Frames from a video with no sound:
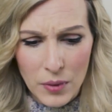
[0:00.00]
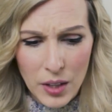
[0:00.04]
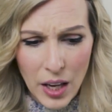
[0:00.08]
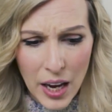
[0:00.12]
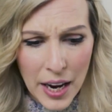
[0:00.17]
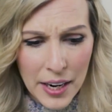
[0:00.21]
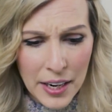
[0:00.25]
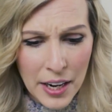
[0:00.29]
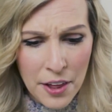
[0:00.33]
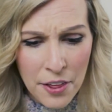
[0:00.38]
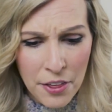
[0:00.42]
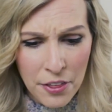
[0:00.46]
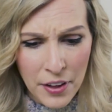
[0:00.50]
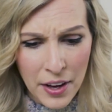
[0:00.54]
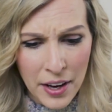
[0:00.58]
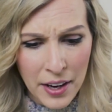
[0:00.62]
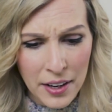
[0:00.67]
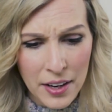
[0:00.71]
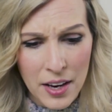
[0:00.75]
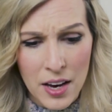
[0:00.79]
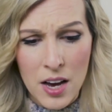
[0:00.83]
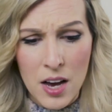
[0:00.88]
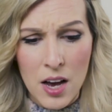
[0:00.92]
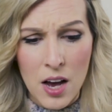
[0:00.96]
And I
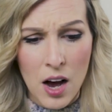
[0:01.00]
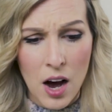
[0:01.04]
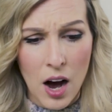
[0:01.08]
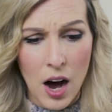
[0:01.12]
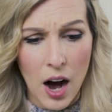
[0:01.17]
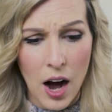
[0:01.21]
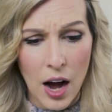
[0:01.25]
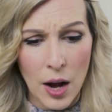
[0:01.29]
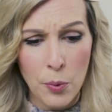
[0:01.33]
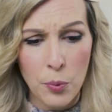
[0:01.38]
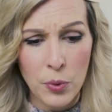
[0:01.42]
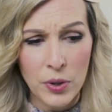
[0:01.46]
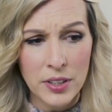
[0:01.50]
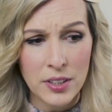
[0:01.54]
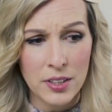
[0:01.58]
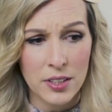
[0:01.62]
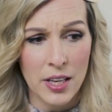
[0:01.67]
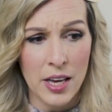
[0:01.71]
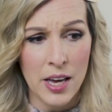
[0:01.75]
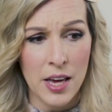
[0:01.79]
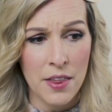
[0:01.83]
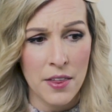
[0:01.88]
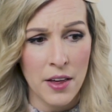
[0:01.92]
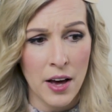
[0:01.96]
think I would
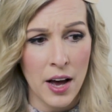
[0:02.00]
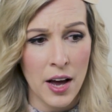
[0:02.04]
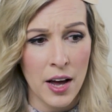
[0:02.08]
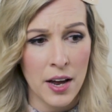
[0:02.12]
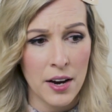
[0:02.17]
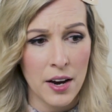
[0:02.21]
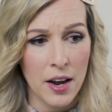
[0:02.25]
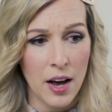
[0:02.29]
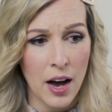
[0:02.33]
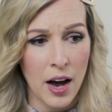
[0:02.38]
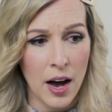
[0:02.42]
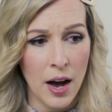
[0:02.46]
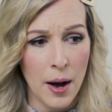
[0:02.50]
say that